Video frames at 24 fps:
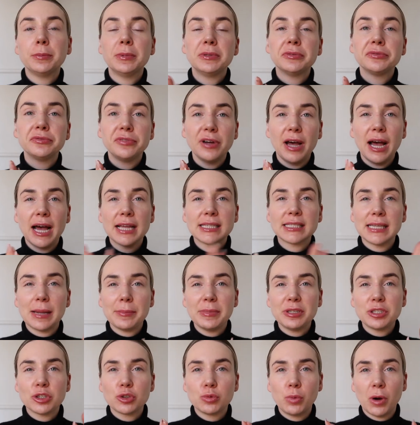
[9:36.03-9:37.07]
But first, let
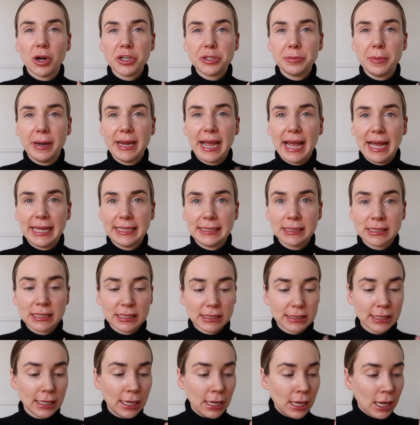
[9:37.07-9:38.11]
me just wash my
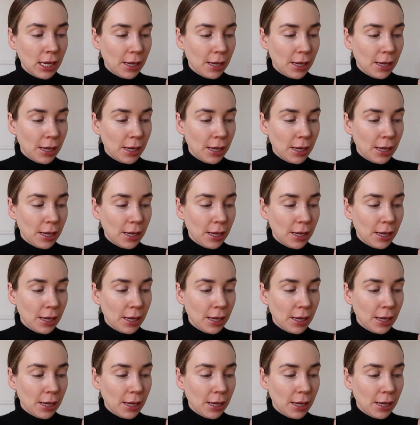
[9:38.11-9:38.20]
hands,